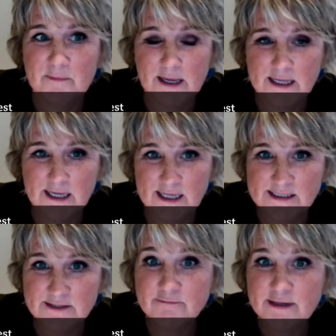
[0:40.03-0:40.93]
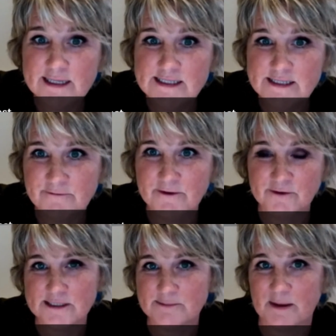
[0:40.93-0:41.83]
it's a really
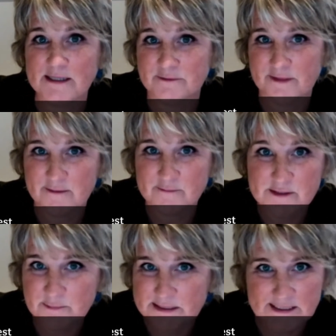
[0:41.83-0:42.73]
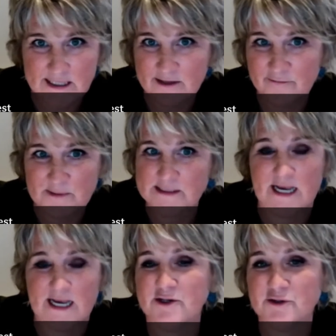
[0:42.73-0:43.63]
difficult space for them to perceive
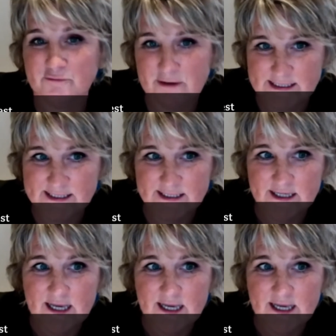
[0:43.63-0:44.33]
potential risk.